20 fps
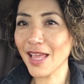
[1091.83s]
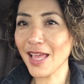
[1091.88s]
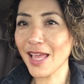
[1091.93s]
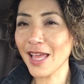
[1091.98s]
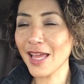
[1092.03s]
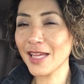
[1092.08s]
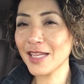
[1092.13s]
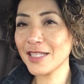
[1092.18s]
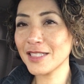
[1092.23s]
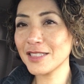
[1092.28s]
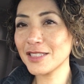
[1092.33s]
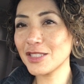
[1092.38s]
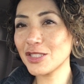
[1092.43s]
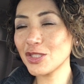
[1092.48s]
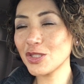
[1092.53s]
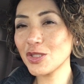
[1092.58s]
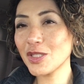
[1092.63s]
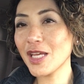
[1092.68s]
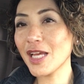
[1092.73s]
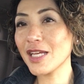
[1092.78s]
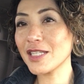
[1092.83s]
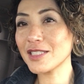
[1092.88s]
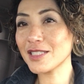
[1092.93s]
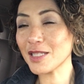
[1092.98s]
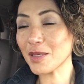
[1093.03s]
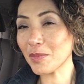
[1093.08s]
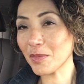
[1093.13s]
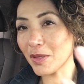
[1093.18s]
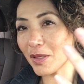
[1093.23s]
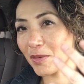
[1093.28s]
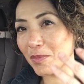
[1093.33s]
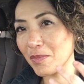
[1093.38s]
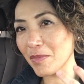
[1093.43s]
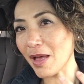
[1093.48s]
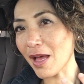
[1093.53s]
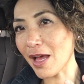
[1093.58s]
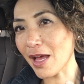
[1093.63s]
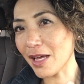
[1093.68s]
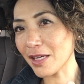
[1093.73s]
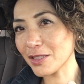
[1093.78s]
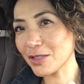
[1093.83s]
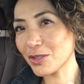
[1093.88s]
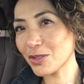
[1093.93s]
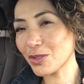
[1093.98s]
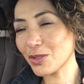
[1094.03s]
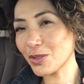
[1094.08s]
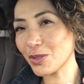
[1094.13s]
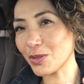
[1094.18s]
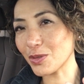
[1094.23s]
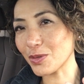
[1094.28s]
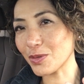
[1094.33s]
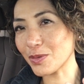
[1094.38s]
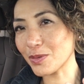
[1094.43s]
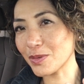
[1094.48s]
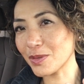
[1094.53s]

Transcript: and you get something back too.